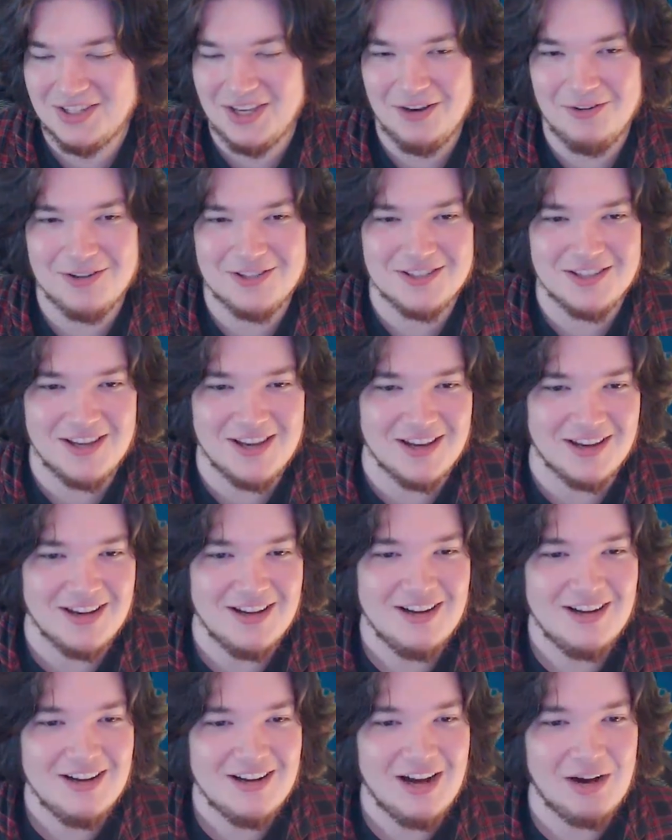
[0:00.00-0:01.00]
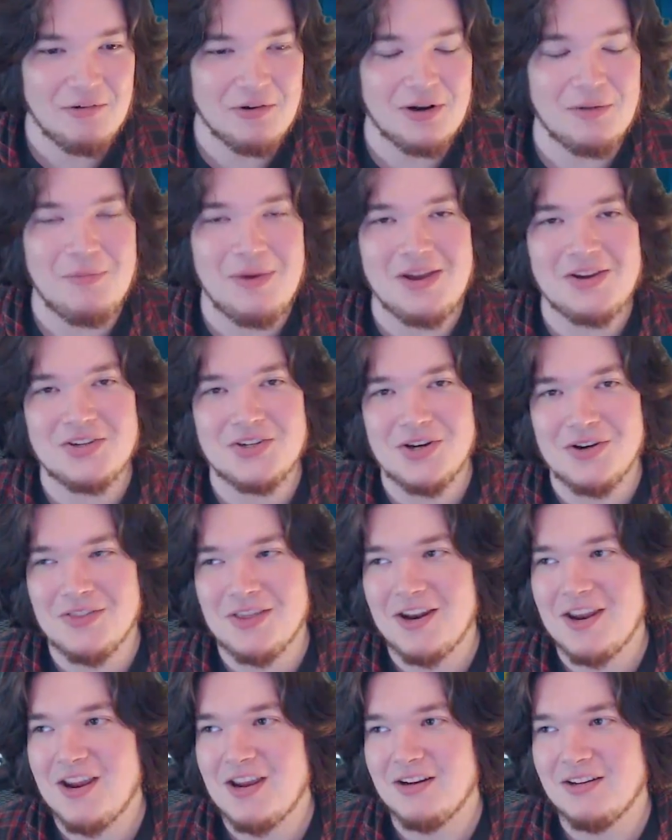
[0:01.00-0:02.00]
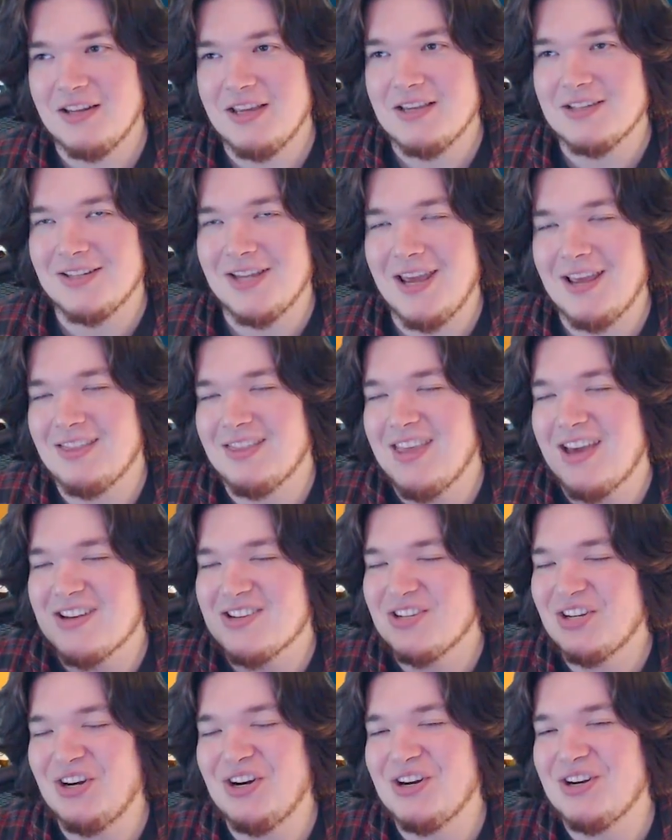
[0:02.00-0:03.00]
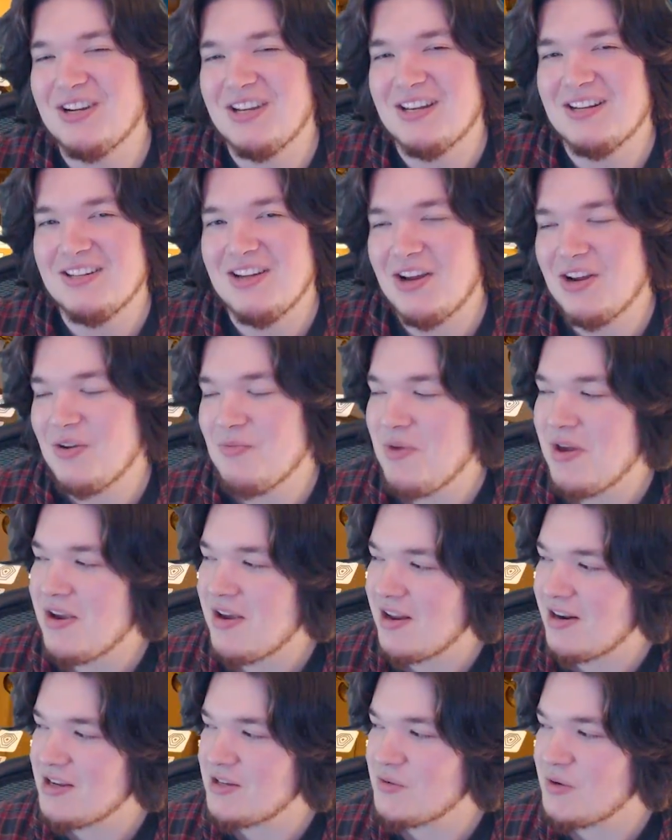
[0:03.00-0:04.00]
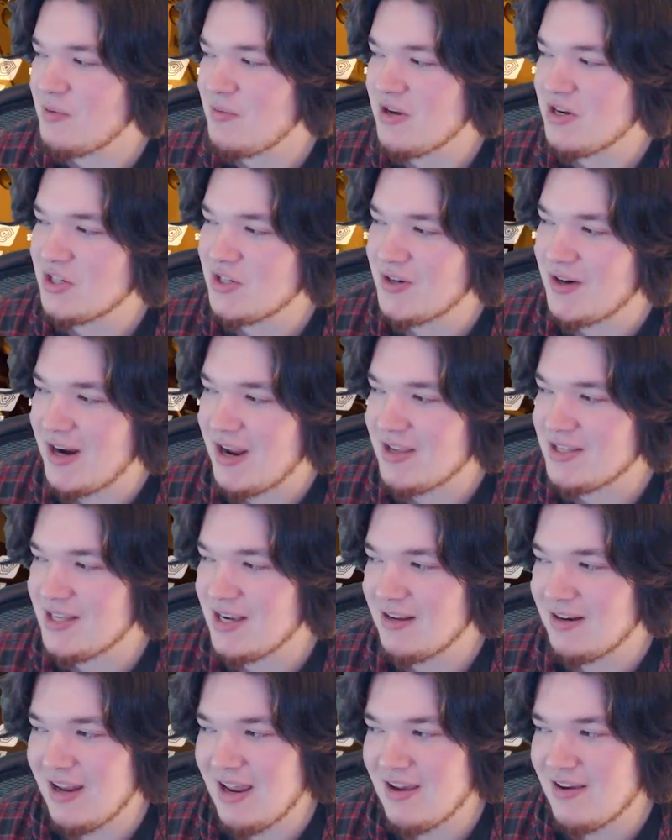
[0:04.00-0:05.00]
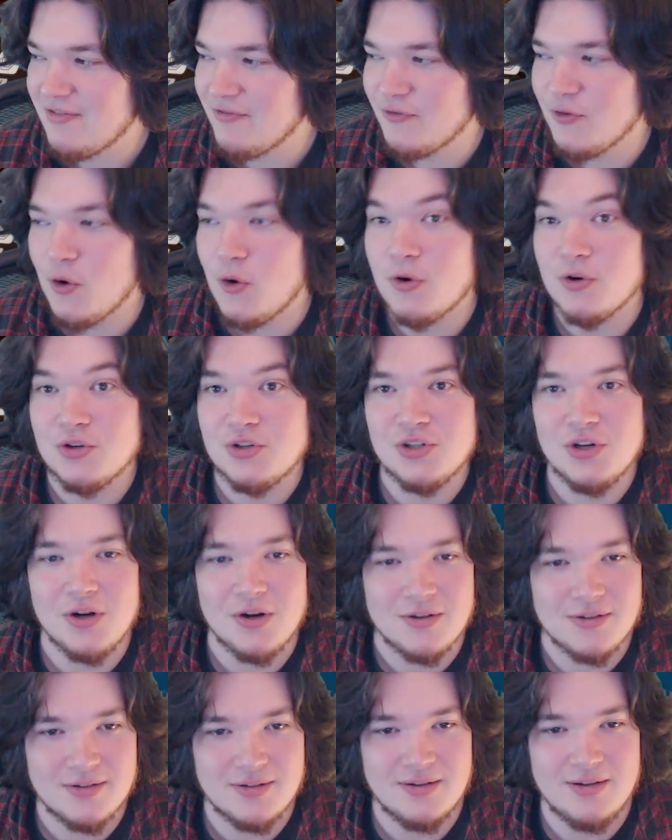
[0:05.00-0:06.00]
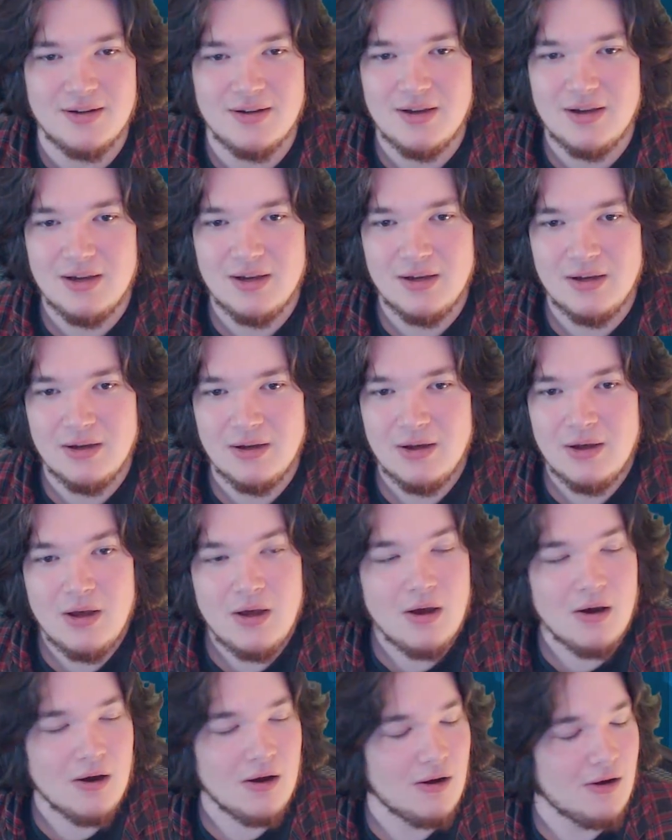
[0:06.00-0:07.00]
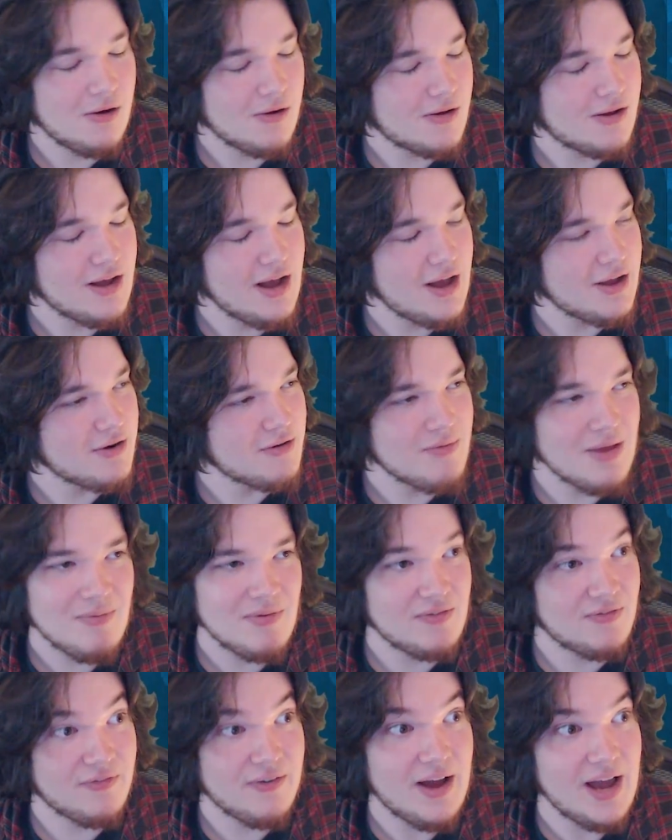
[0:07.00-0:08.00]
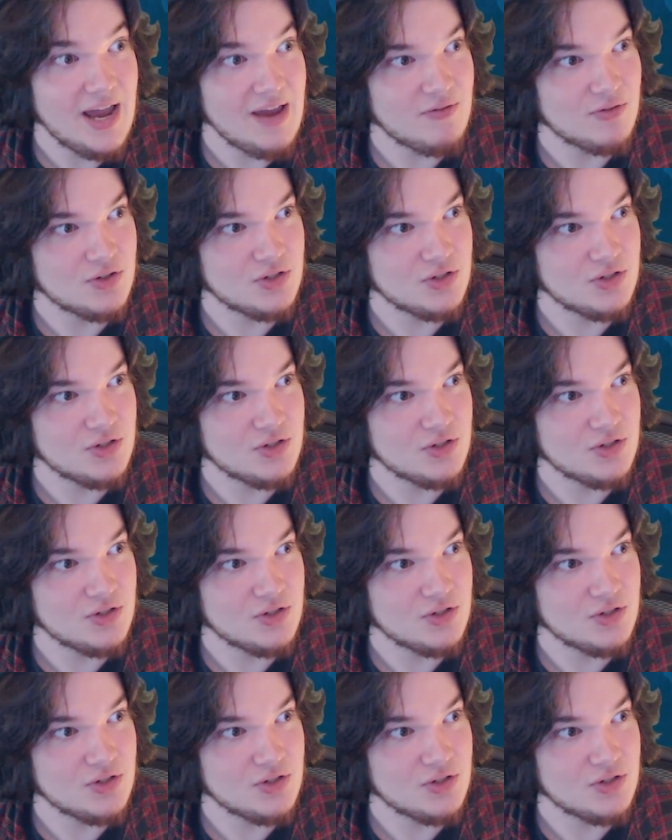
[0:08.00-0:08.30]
so it's like, I want to make sure that I at least hit that target. I at least want to make sure I sell like 4 shirts. Oh god, or maybe 5